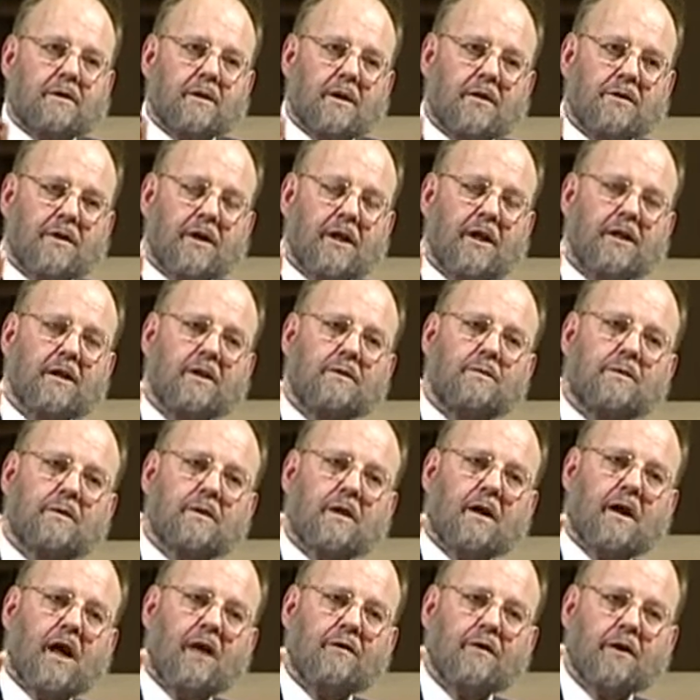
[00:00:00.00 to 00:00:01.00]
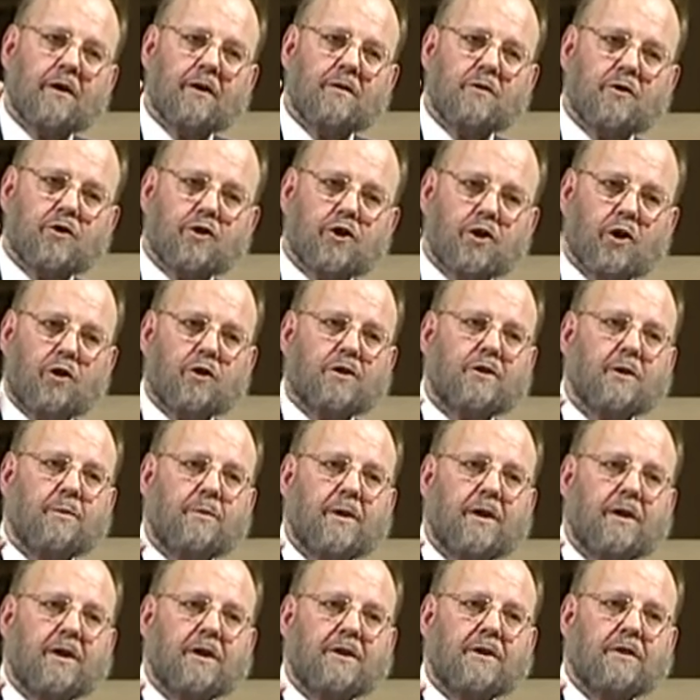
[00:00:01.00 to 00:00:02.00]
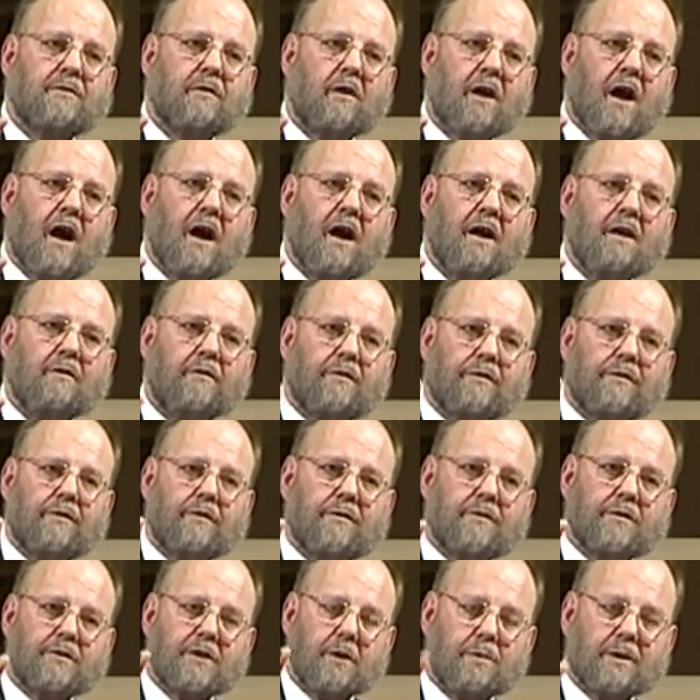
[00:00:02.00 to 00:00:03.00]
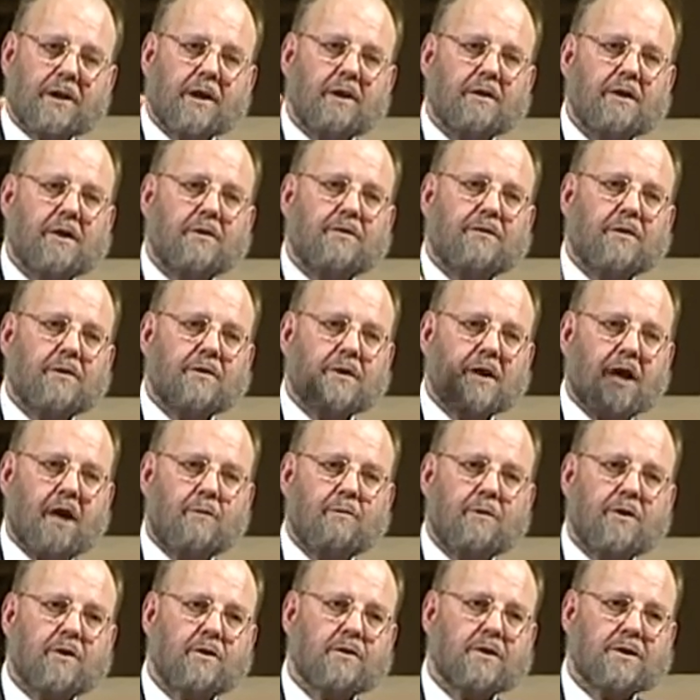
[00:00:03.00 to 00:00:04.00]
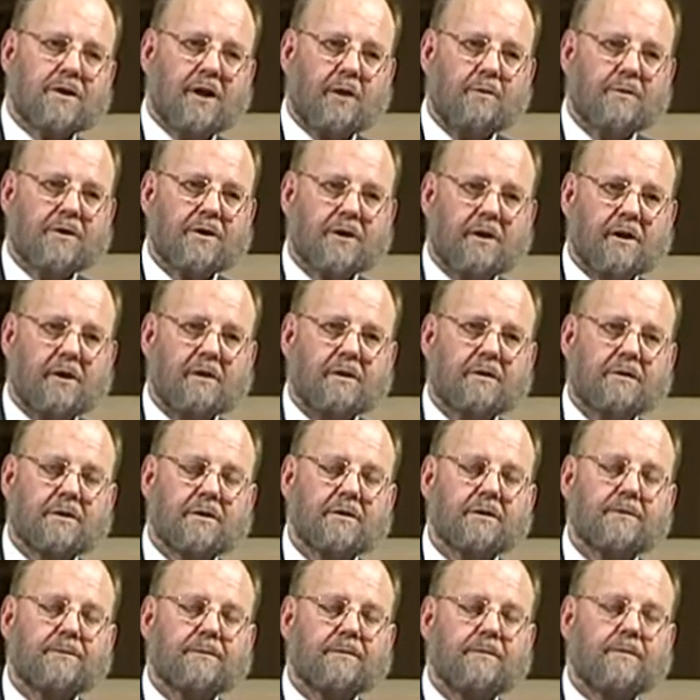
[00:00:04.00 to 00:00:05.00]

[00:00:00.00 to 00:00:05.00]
And they have a shorter period of life, typically, than the embryo stem cells.